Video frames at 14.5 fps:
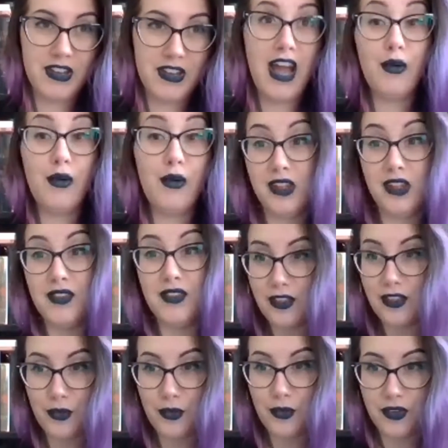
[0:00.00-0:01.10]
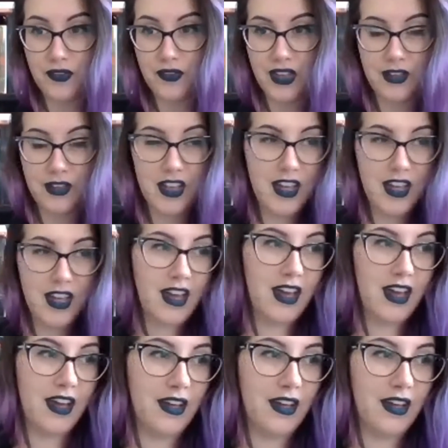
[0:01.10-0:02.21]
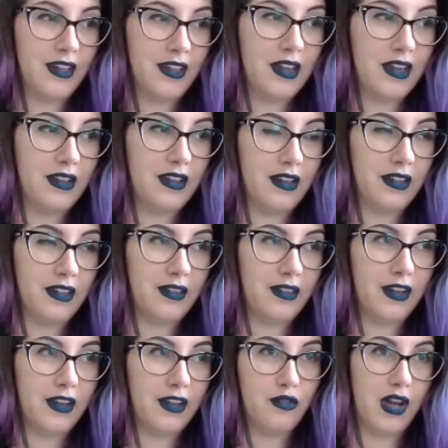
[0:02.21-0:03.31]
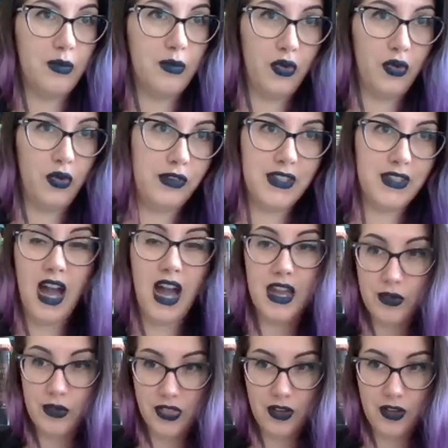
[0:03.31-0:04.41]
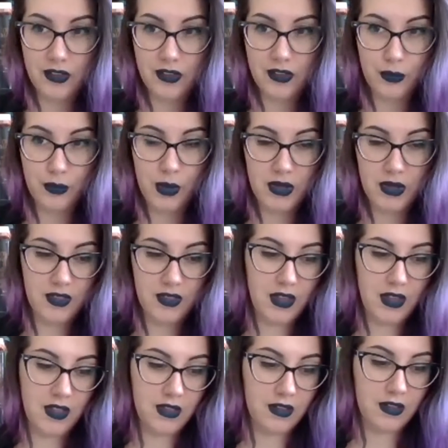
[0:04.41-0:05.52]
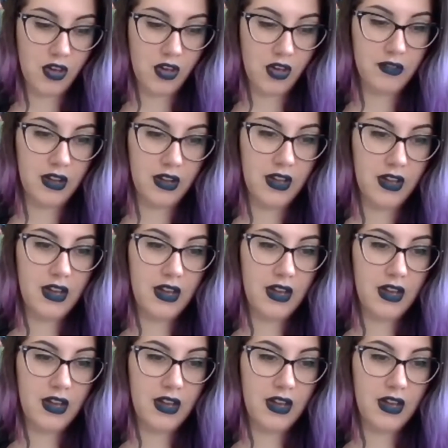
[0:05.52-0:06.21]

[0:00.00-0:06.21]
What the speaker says: Now we're living in sort of an incredible time with all these women in the genre.